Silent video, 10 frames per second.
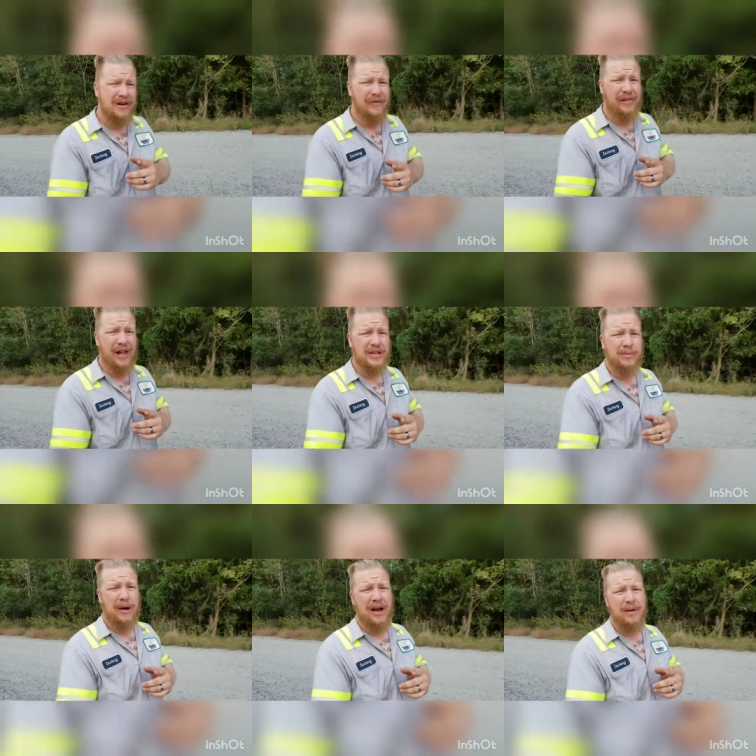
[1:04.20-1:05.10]
your flex
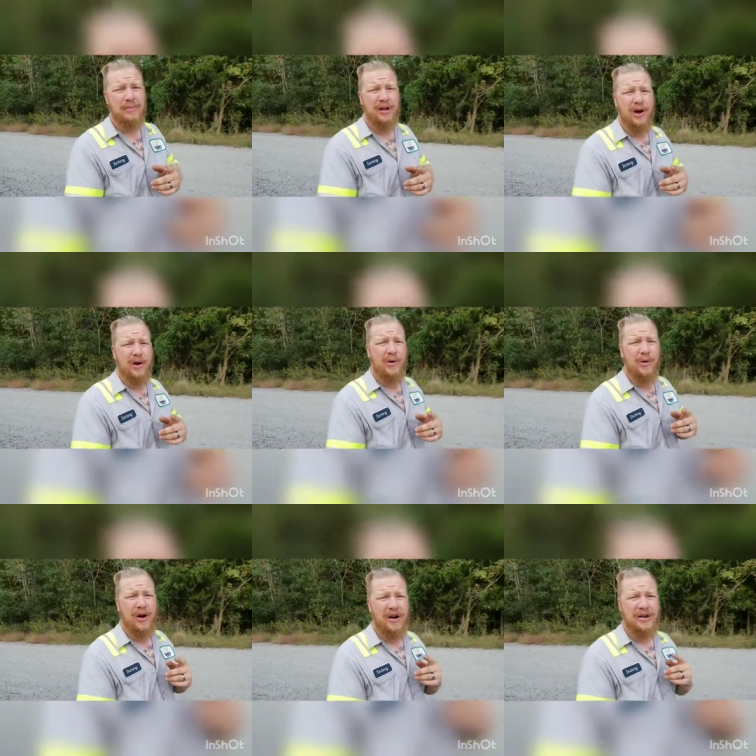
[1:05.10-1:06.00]
pipe
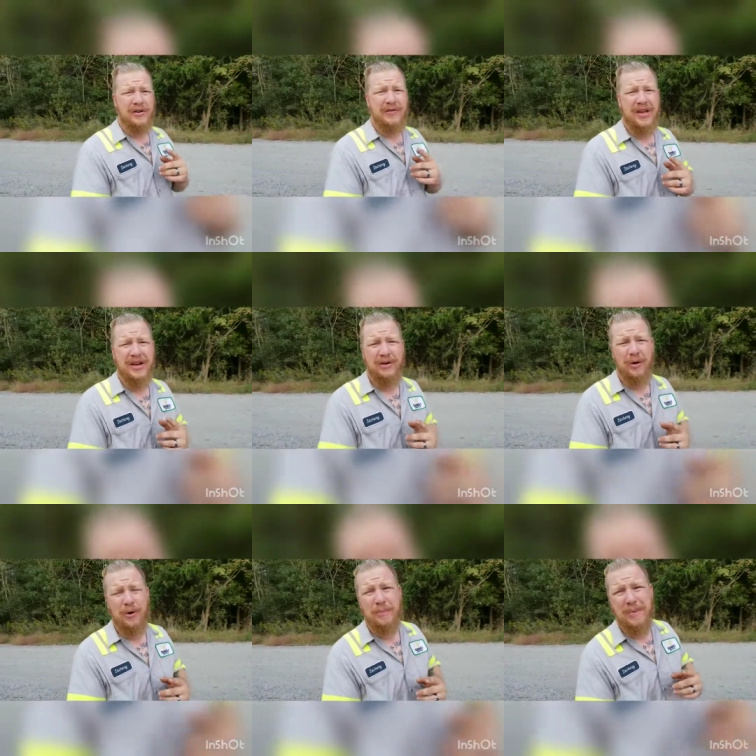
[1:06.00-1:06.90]
go on your
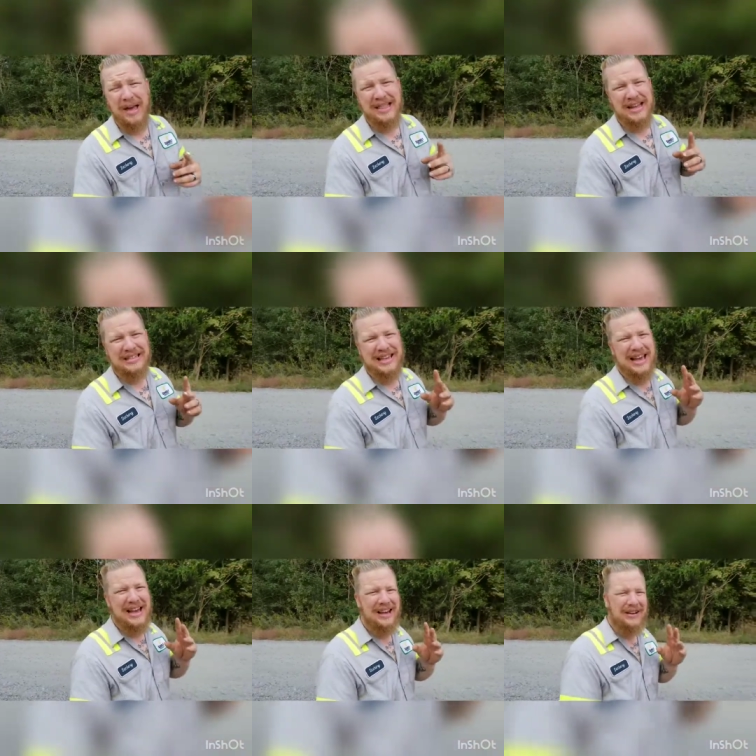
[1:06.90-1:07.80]
vehicle, man,
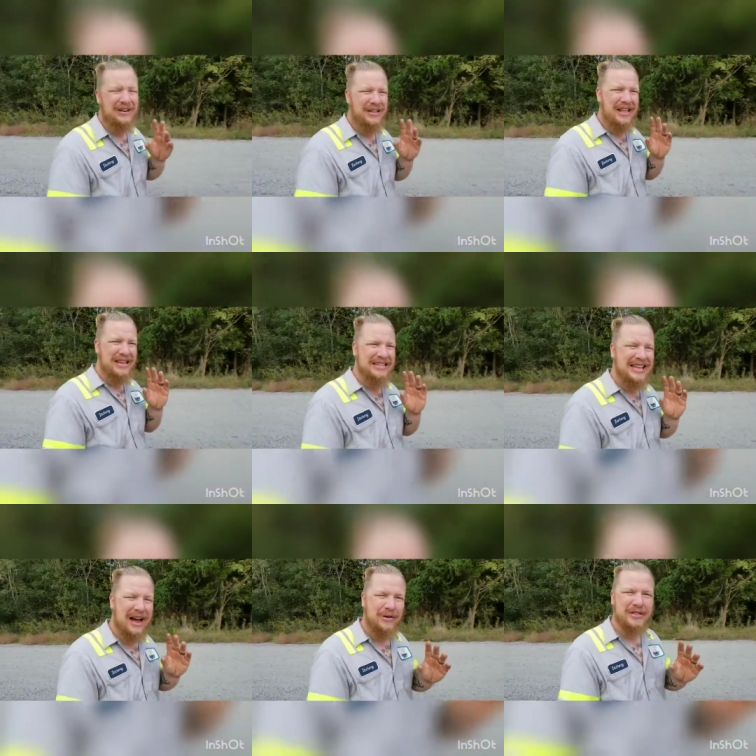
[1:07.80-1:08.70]
it
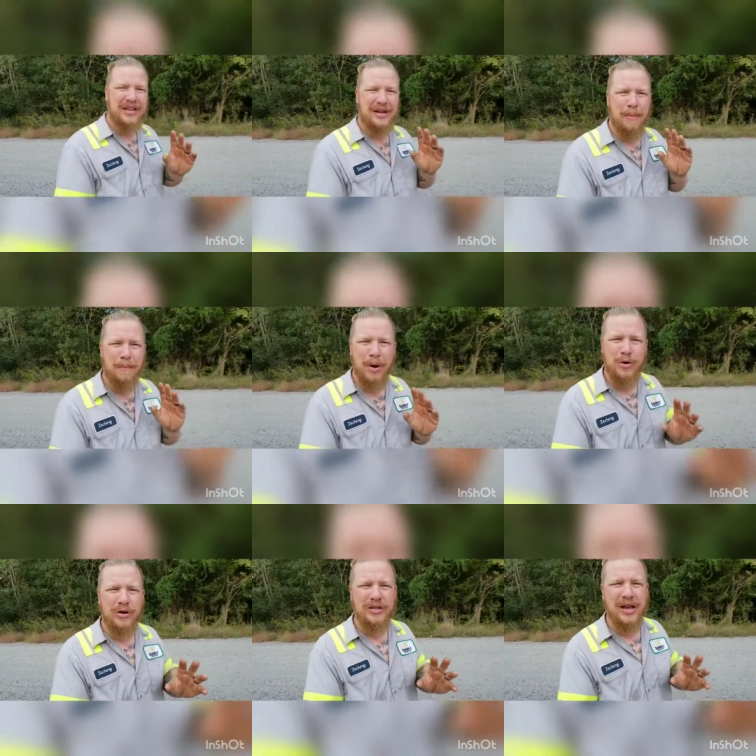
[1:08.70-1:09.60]
sounds like a
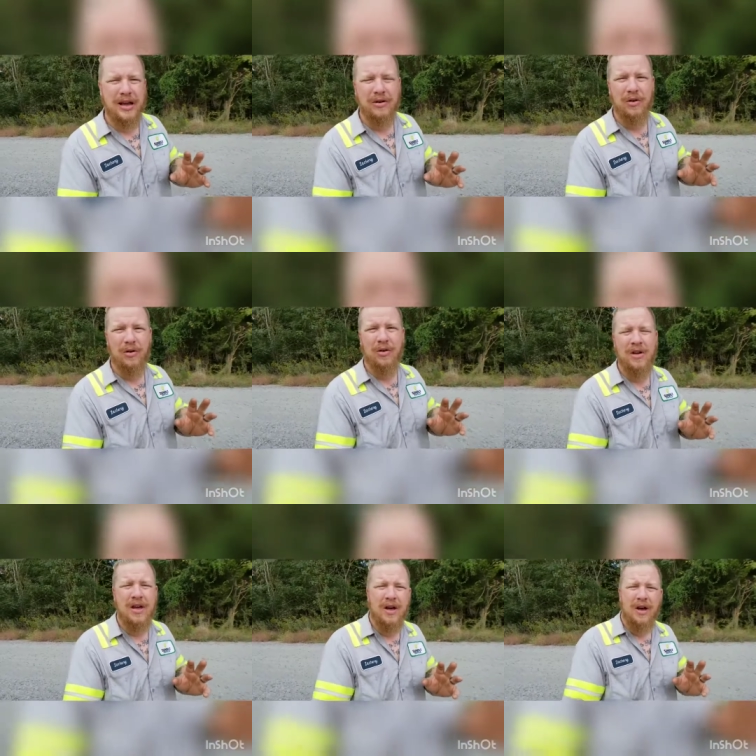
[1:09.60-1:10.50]
motorcycle,
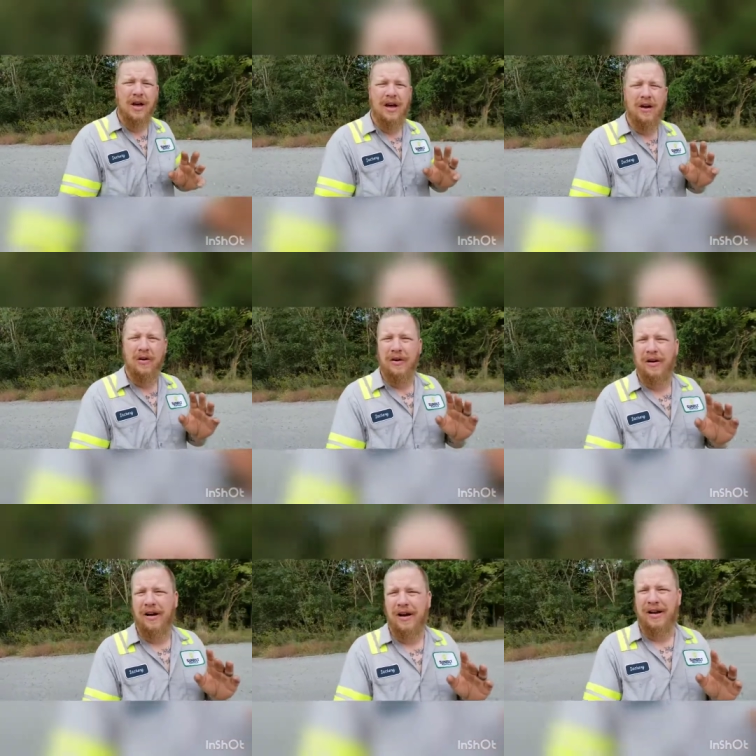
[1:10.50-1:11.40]

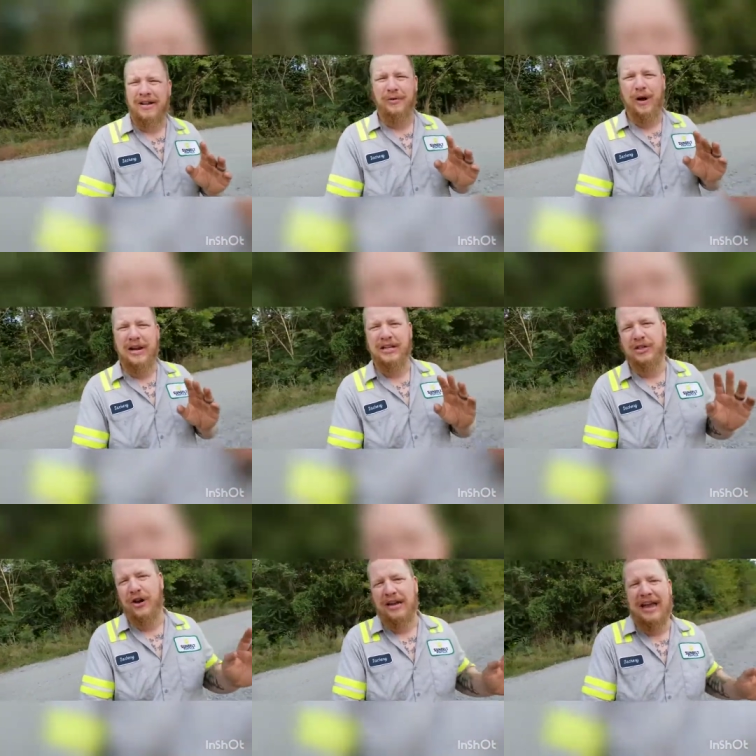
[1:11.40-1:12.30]
or you're running
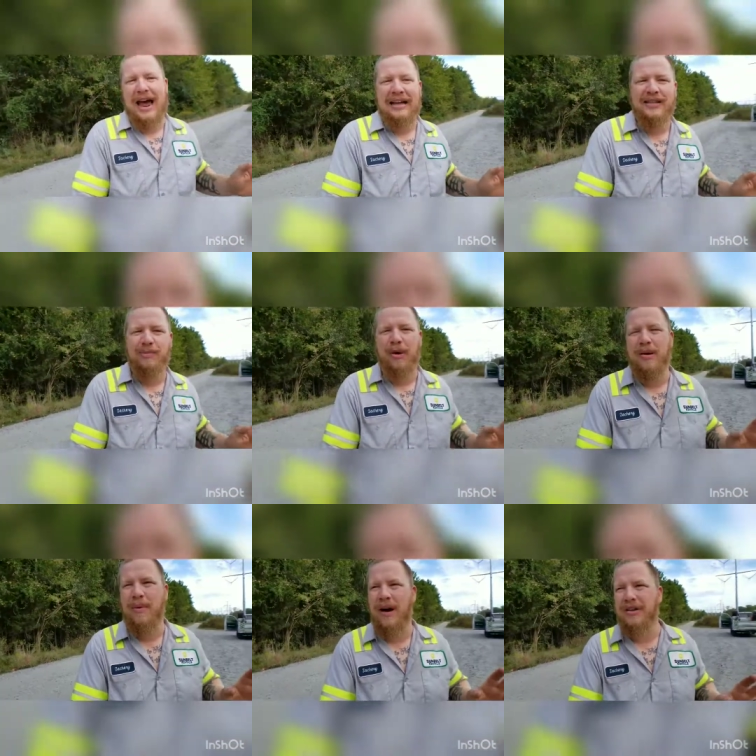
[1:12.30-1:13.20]
straight cats
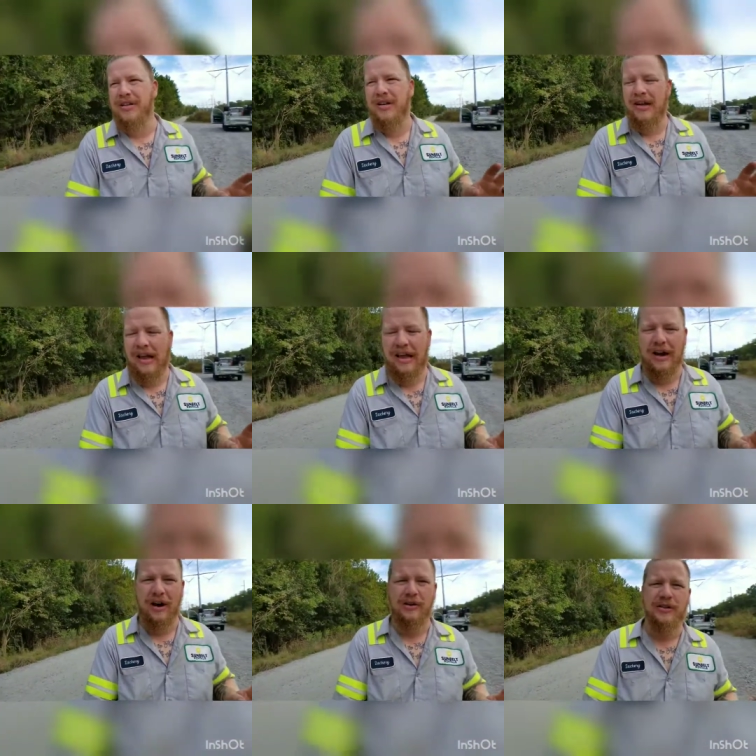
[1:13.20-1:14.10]
pretty much, you
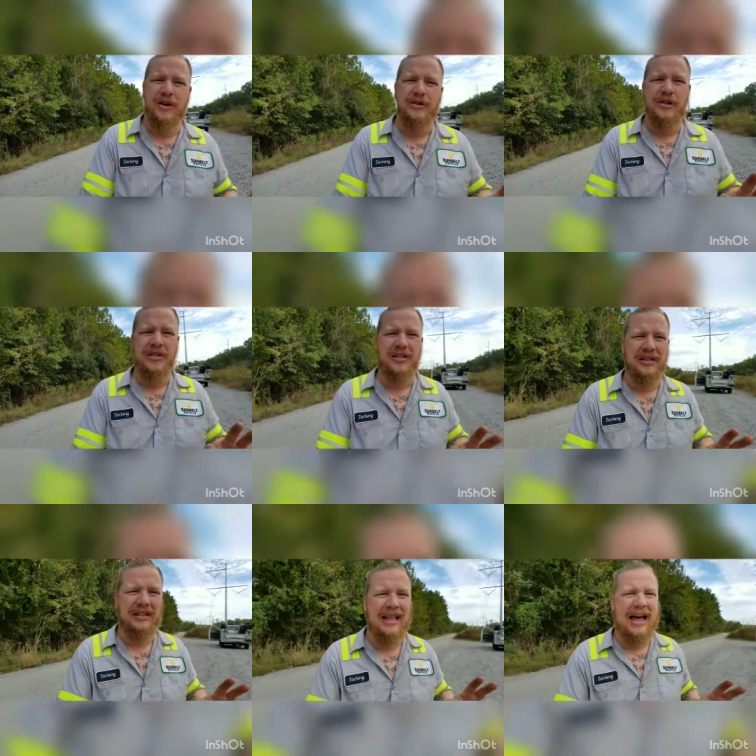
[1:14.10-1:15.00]
know, so it's just
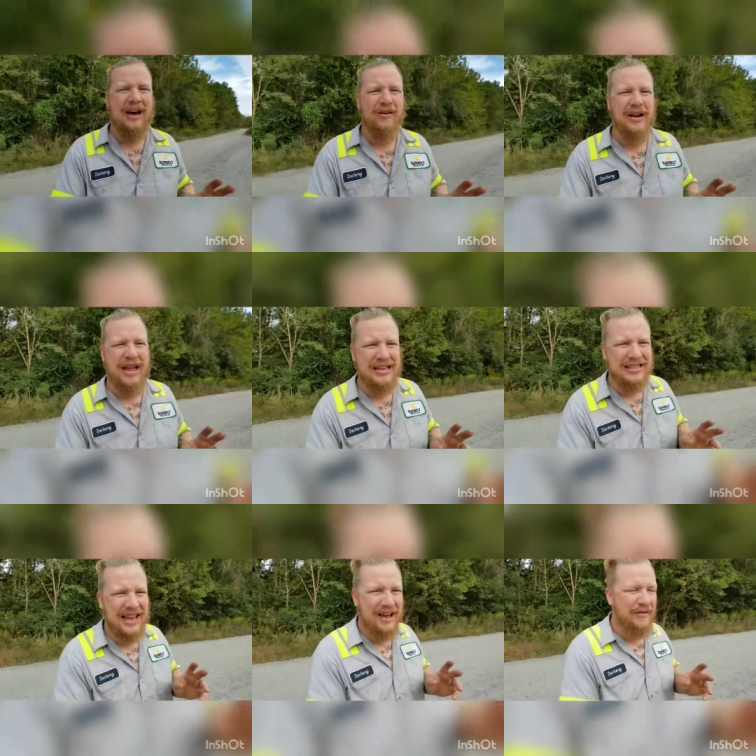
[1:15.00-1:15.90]
loud
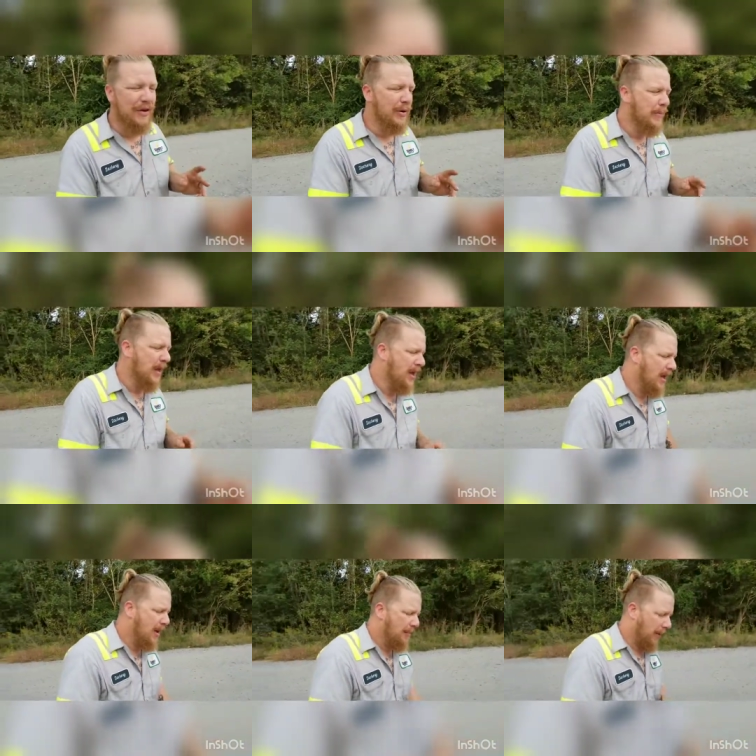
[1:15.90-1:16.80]
as ever.
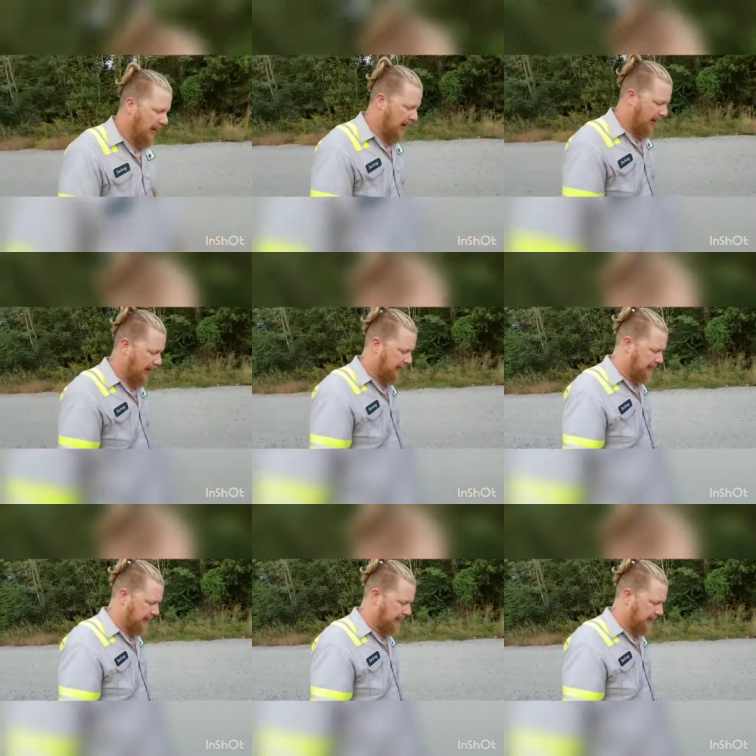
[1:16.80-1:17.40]
But